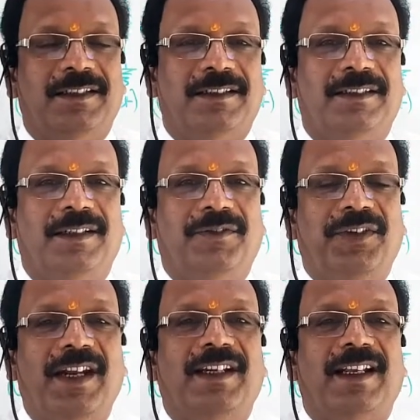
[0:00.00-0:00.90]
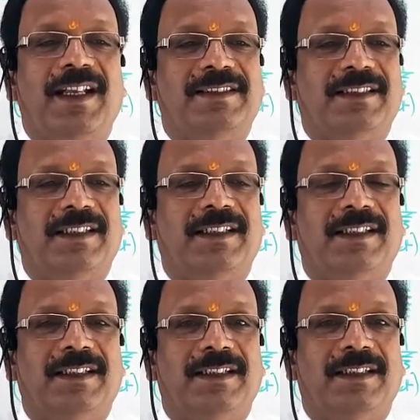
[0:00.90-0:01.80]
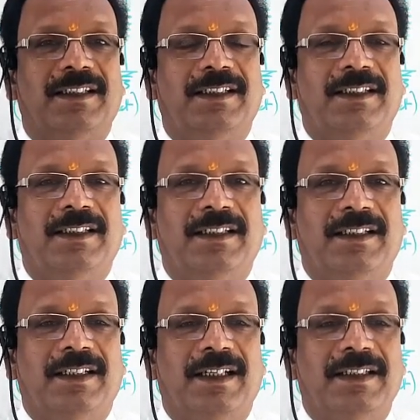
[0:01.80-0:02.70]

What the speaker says: the FET as a